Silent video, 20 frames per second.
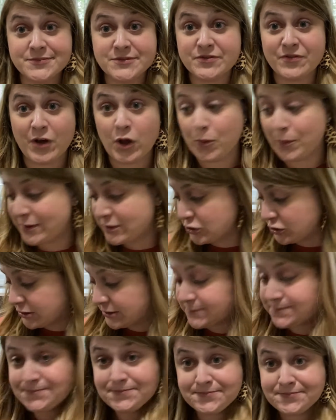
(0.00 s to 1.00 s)
Fall, bitches.
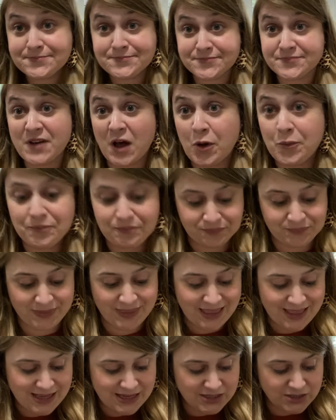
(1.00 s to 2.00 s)

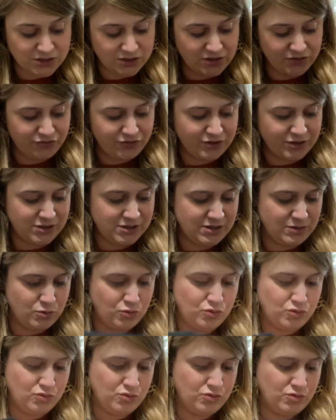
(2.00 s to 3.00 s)
So the first,
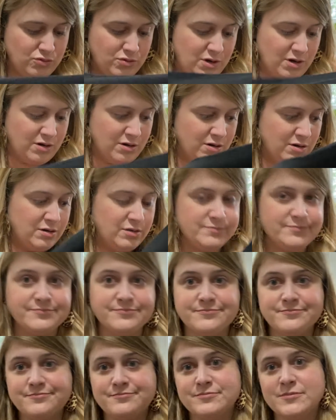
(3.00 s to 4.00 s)
ooh, girl.
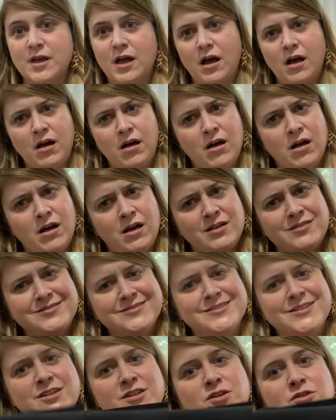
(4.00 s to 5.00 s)
Mm, oh,
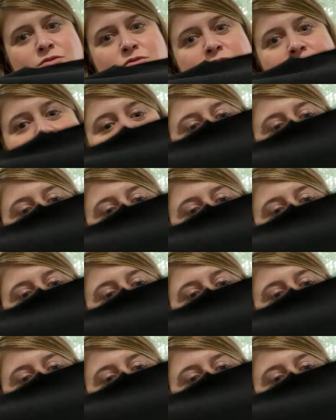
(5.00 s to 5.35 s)
would